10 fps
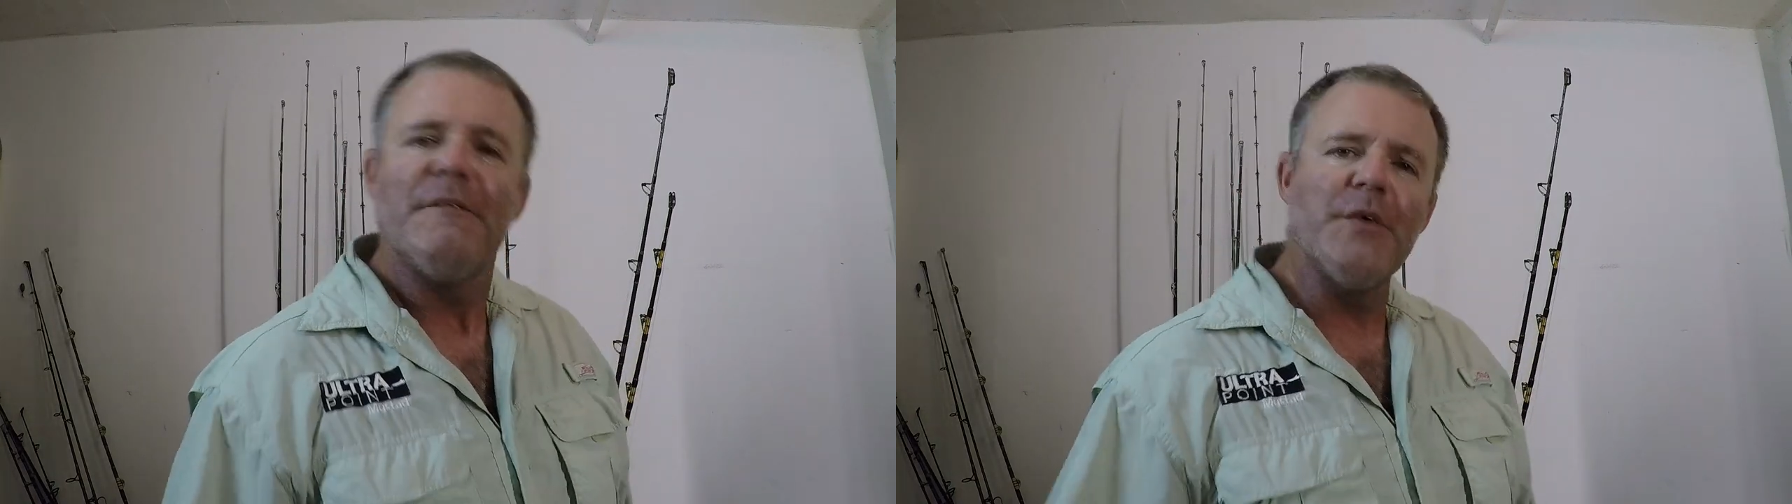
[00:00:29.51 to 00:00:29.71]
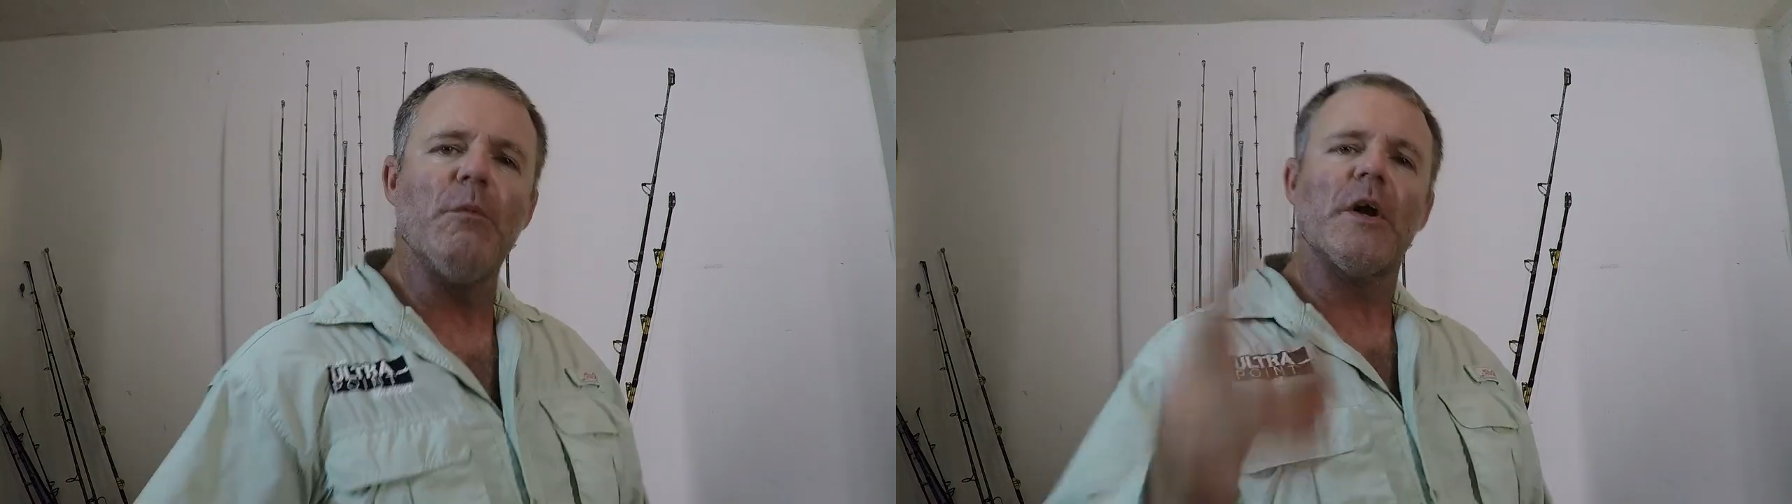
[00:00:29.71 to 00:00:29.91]

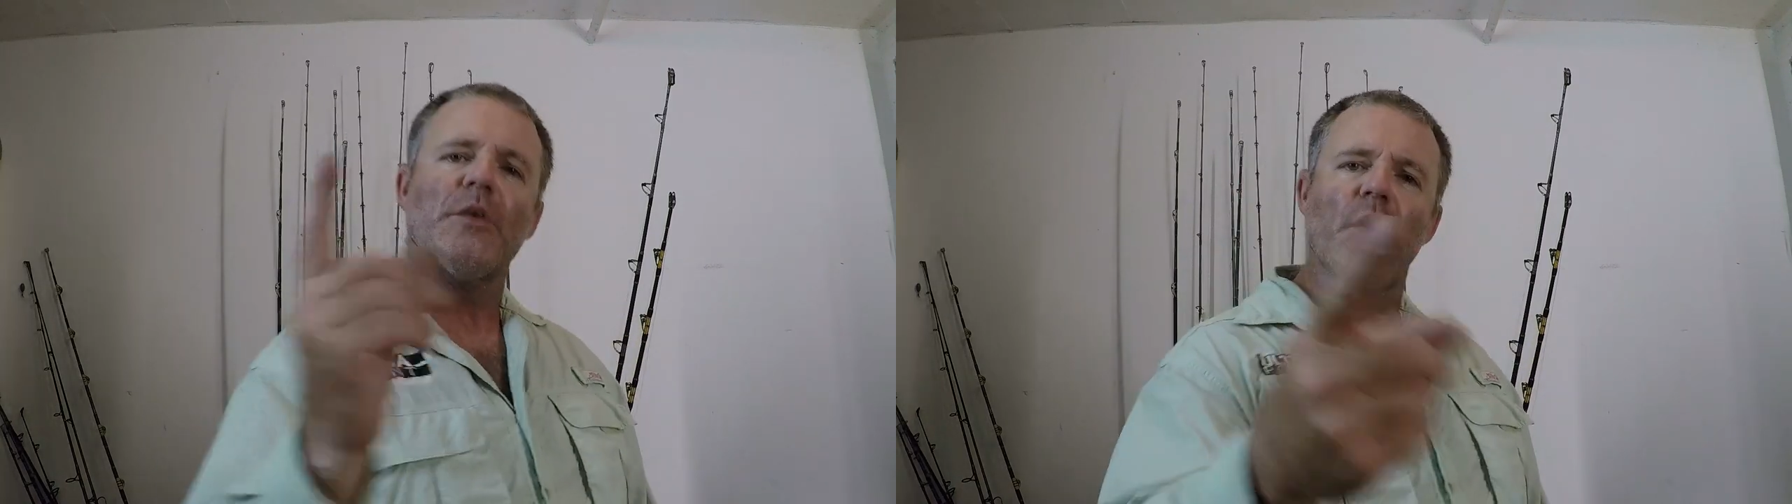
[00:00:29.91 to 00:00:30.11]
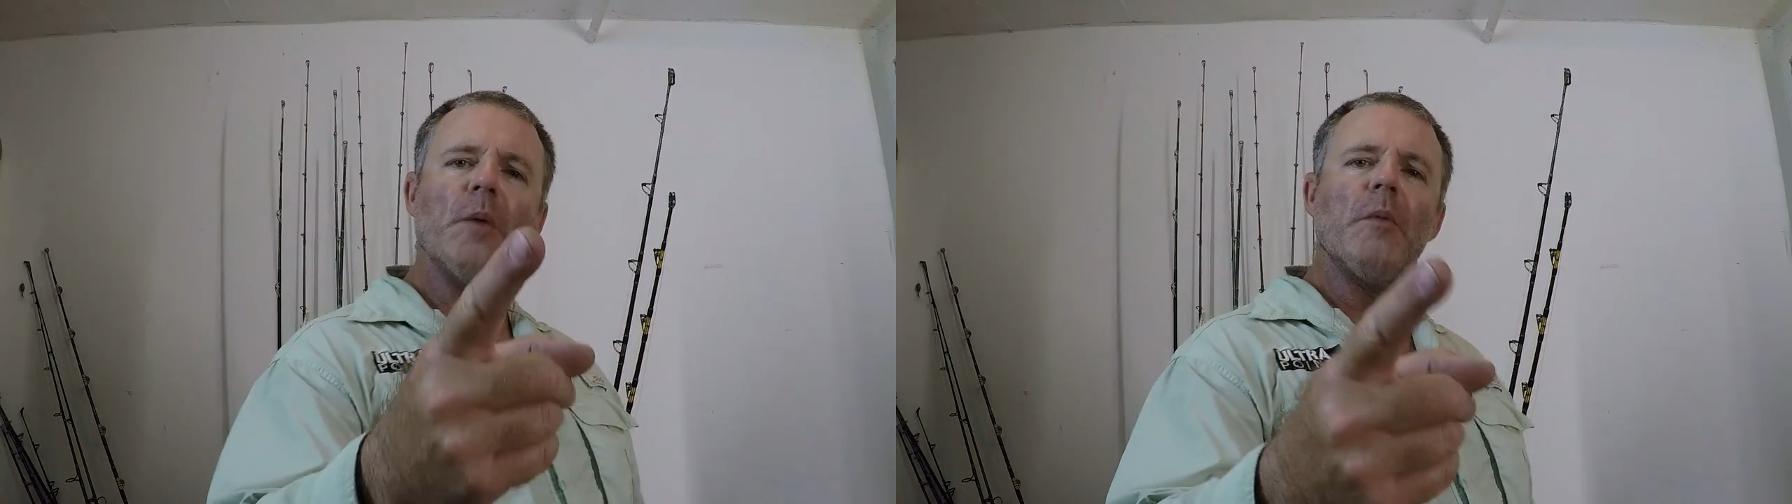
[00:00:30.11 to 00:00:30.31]
if you want to
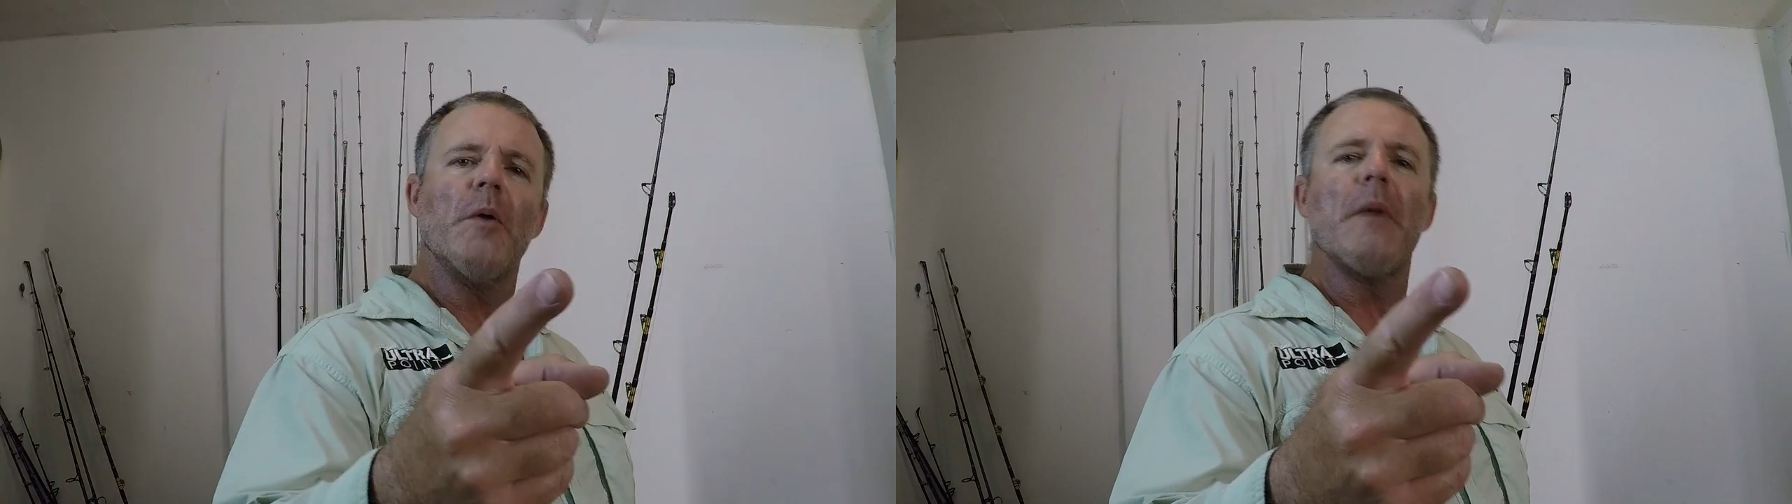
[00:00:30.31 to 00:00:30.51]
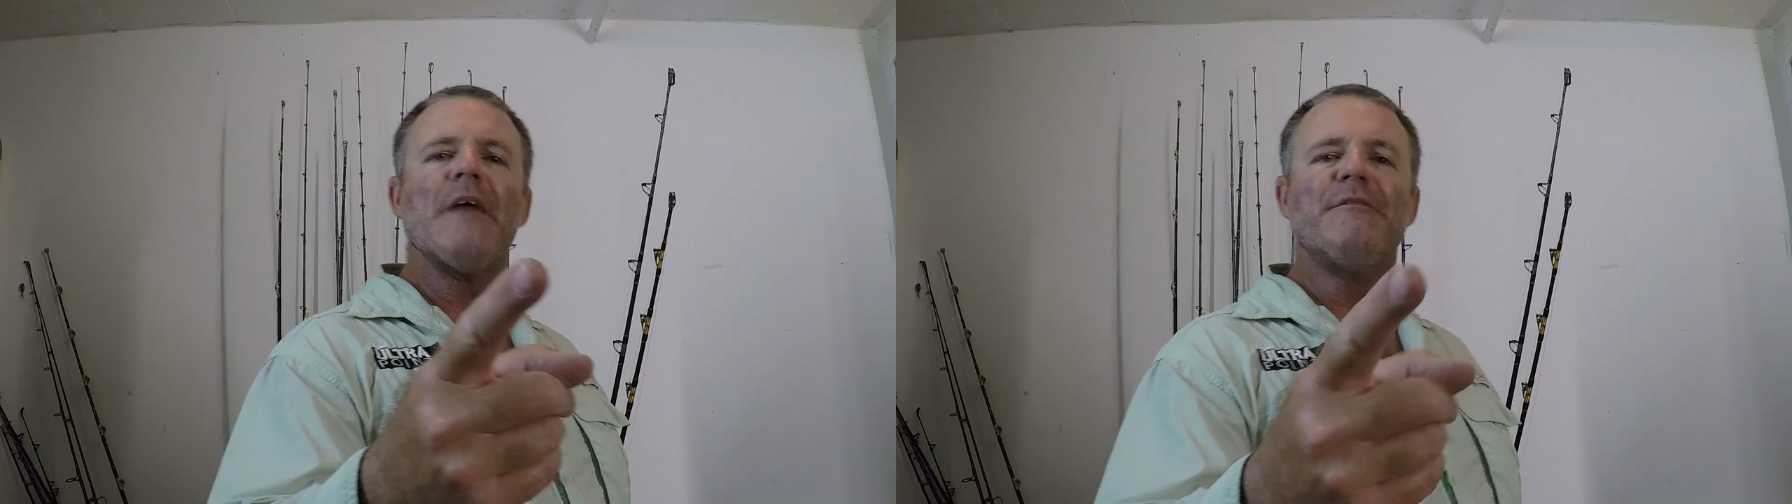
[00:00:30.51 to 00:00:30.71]
learn more
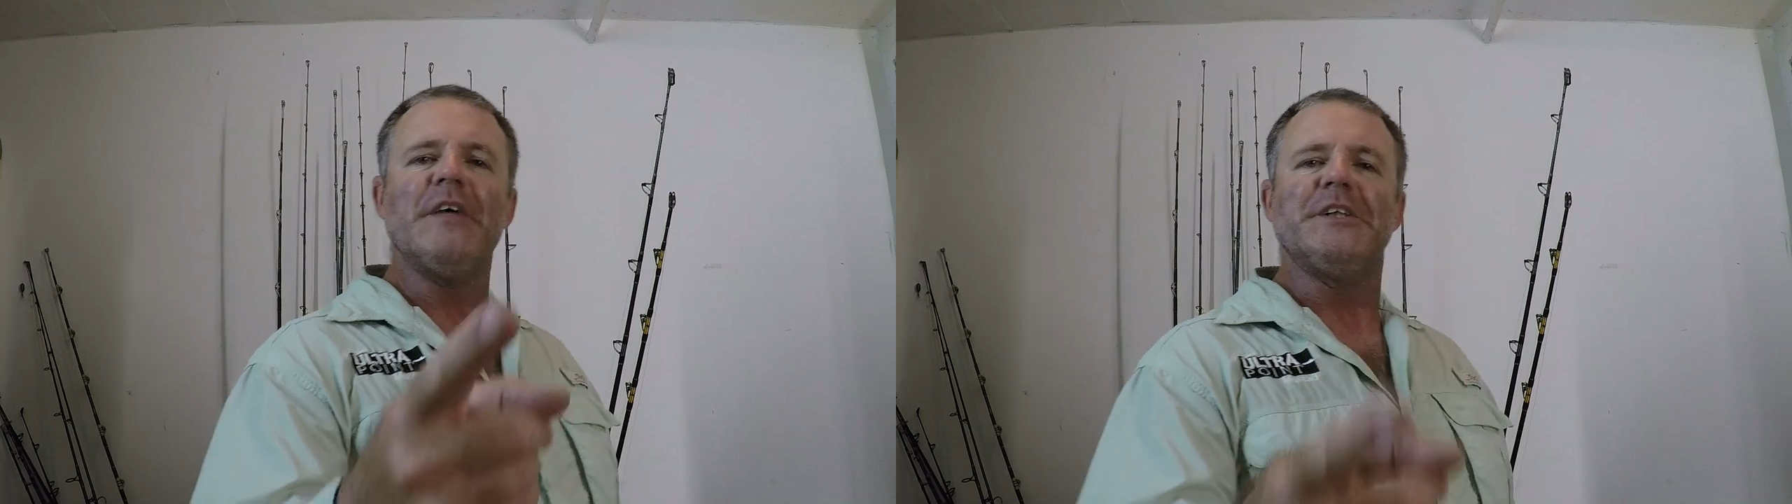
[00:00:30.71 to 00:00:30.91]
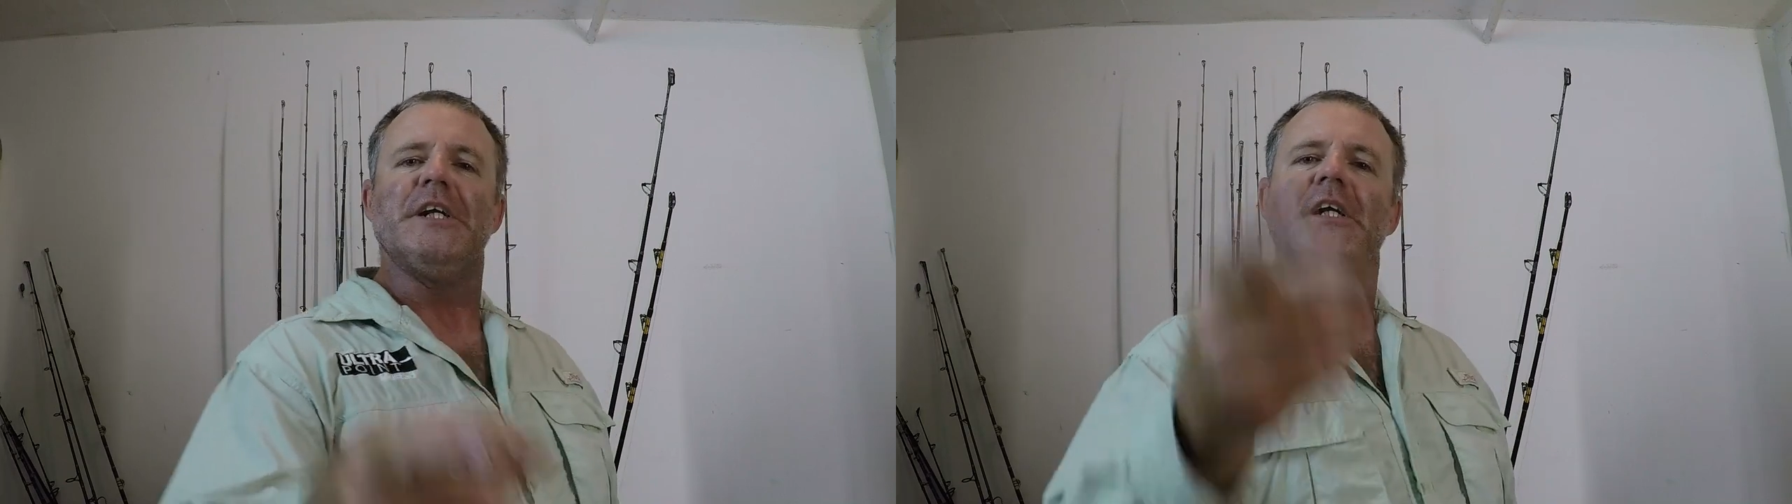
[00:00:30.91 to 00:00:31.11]
about
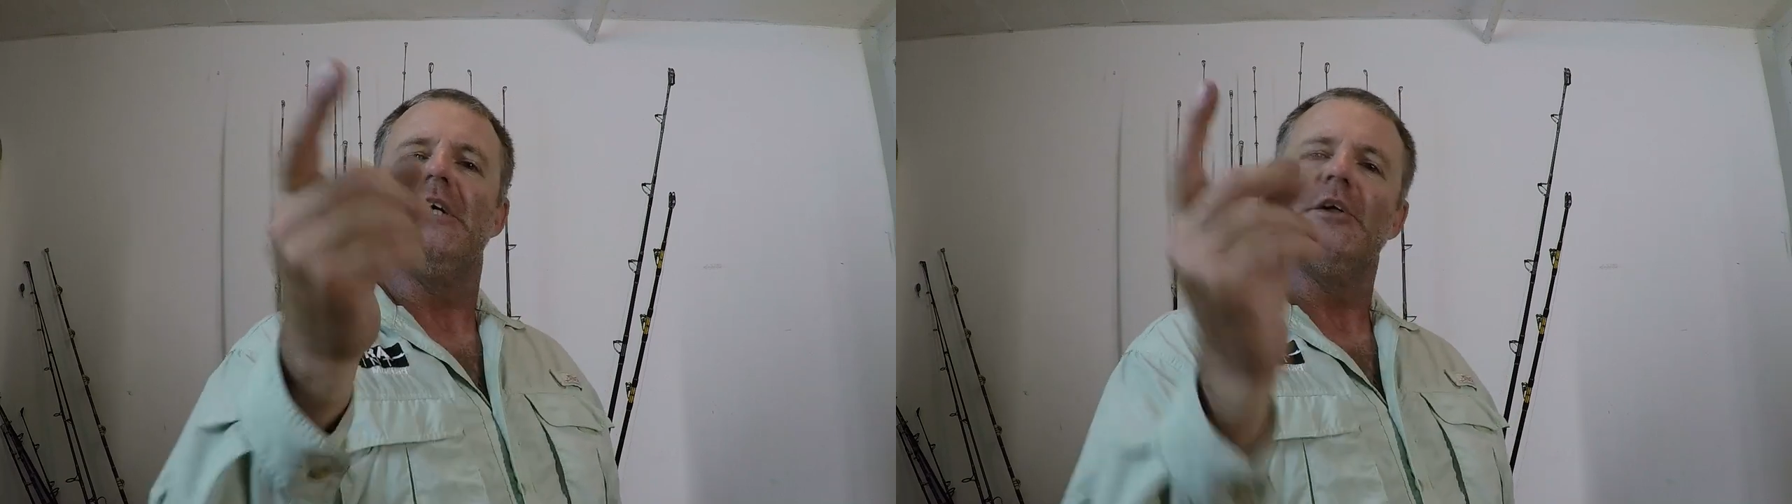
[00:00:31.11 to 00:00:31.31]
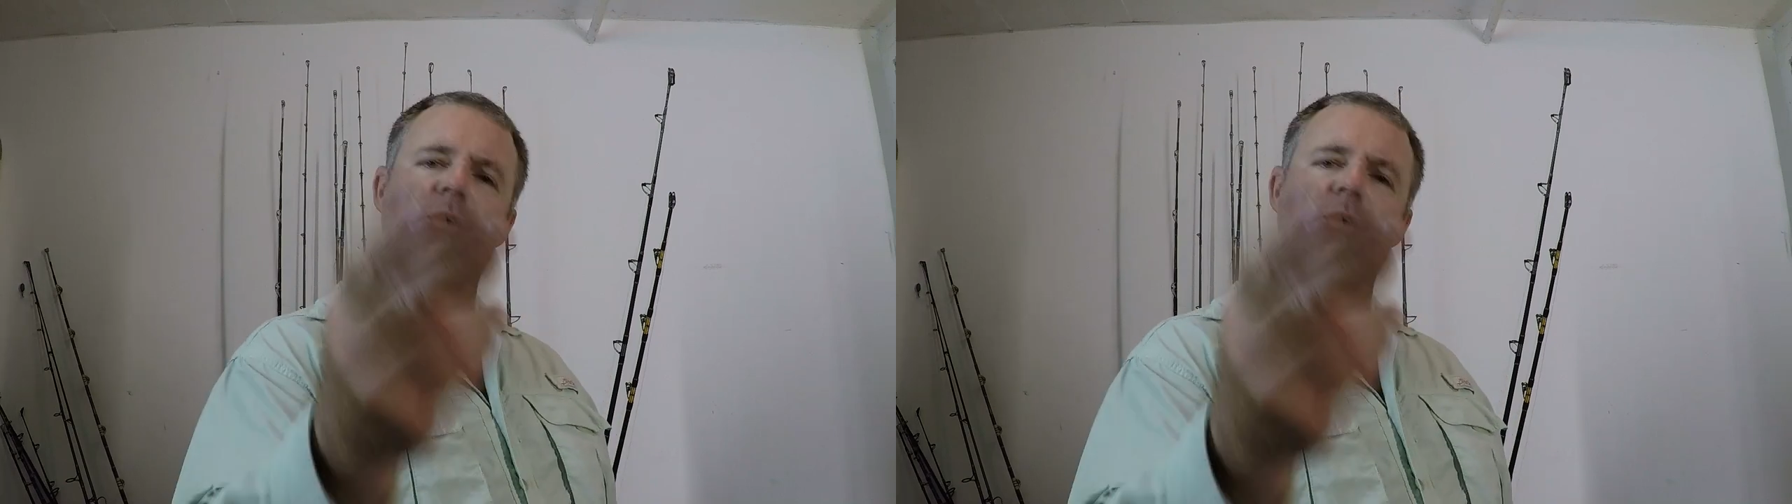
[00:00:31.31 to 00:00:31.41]
fishing,